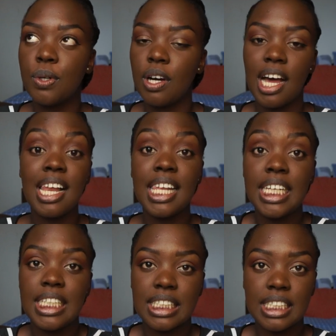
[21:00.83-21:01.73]
at
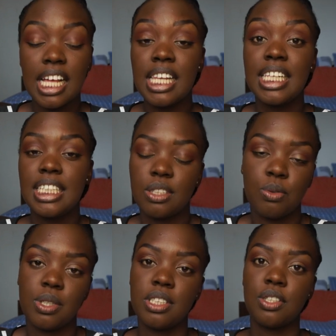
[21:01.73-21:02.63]
least
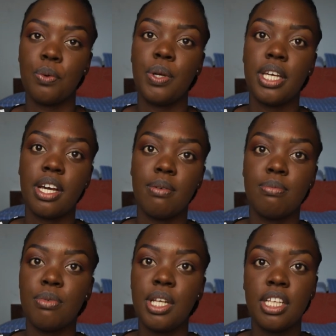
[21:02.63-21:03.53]
once a week. I'm
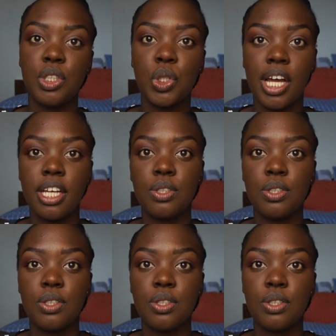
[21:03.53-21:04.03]
really trying